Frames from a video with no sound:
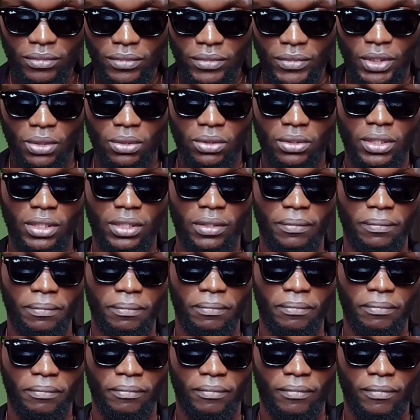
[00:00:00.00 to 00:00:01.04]
Okay,
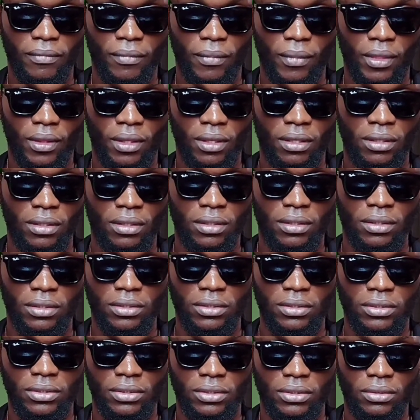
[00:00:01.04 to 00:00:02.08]

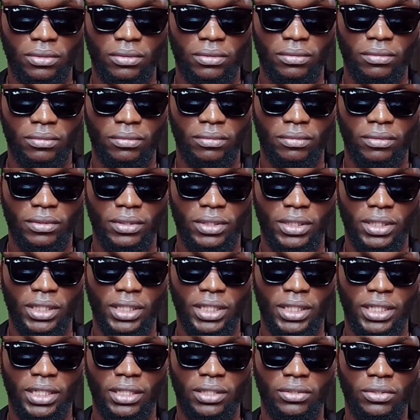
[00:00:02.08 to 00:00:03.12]
so
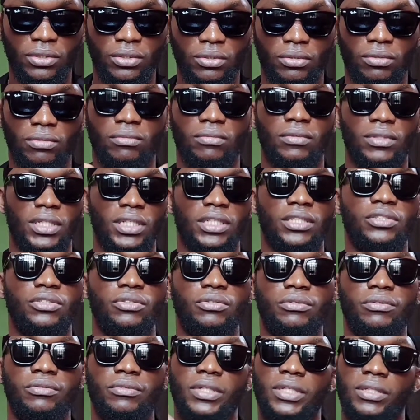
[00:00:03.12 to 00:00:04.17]
I had to learn to
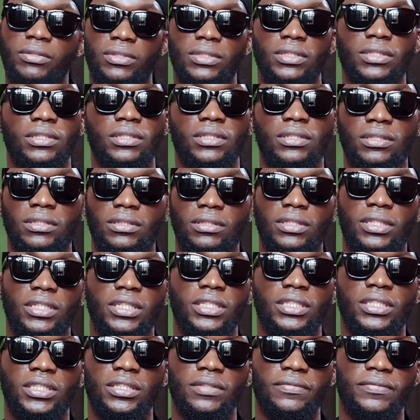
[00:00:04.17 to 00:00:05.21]
route the
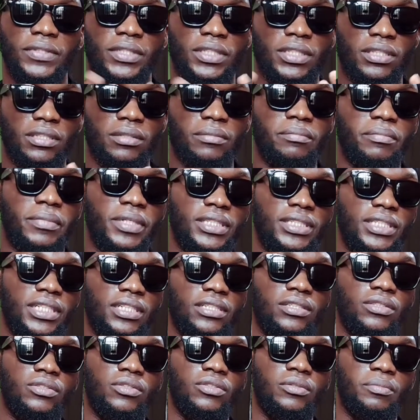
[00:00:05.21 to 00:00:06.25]
negative thinking pattern
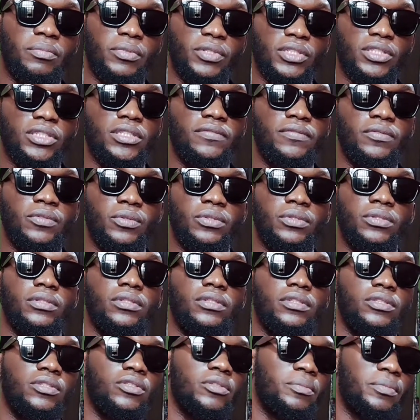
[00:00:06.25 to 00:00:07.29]
into positive
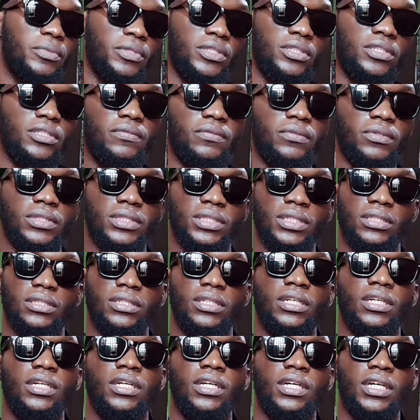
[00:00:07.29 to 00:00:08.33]
ones, and
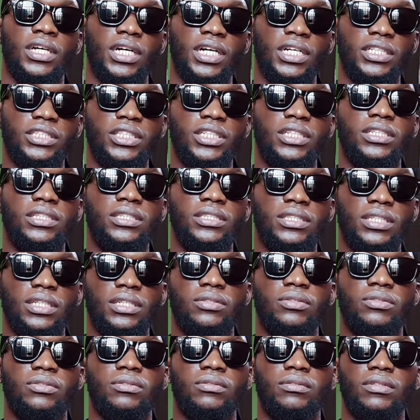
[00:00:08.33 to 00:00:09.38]
actually
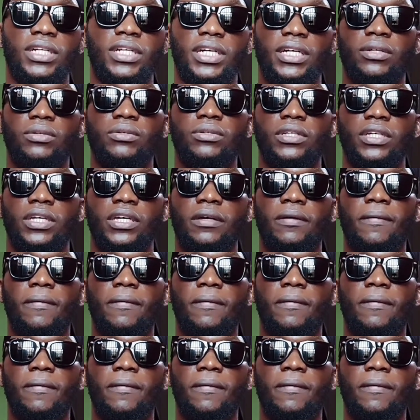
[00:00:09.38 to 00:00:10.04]
start to like, okay,